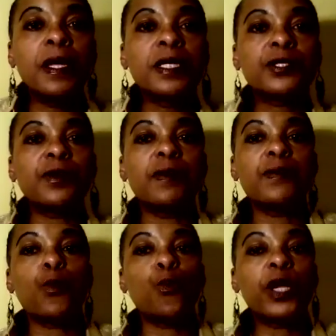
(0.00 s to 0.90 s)
So
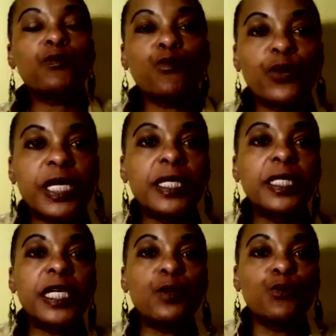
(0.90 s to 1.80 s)
we
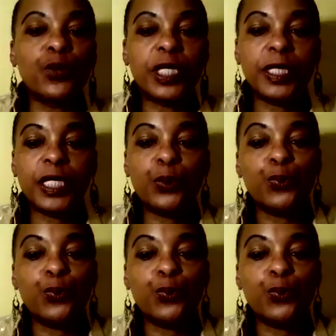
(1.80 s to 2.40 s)
really, really,